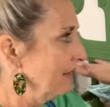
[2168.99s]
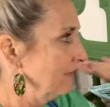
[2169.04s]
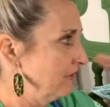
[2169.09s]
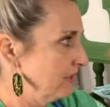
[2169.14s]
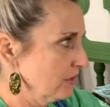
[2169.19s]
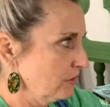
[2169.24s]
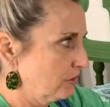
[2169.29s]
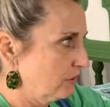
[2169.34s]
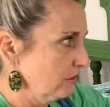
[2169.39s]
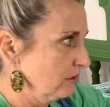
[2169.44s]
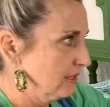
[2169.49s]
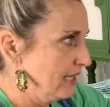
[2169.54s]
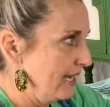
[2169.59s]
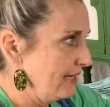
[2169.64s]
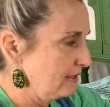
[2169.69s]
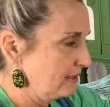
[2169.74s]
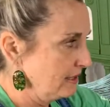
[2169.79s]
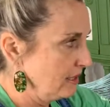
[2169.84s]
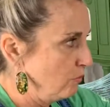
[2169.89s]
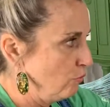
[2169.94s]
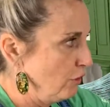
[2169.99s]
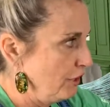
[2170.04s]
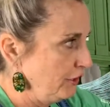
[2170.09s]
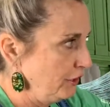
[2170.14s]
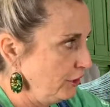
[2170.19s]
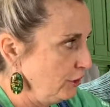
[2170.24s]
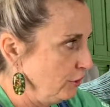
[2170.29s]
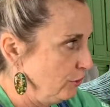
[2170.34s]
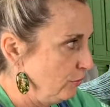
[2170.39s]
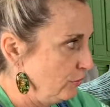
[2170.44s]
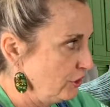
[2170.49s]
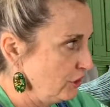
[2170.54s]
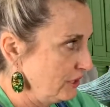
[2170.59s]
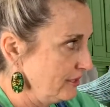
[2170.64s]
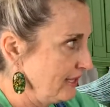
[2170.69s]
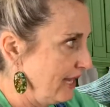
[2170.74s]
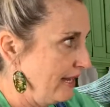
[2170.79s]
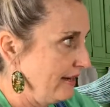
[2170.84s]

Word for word: This looks like someone who just got